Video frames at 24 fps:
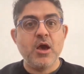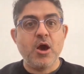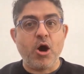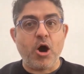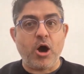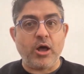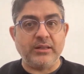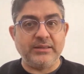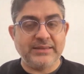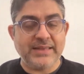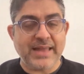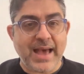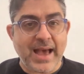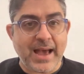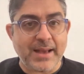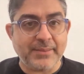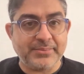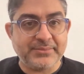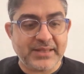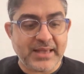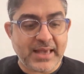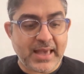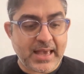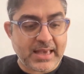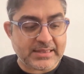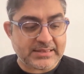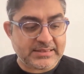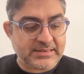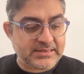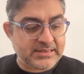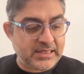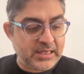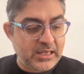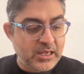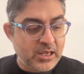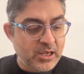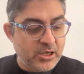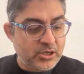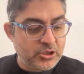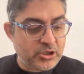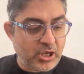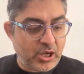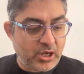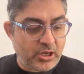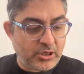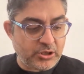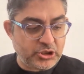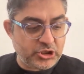on lab test
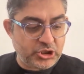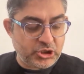uh,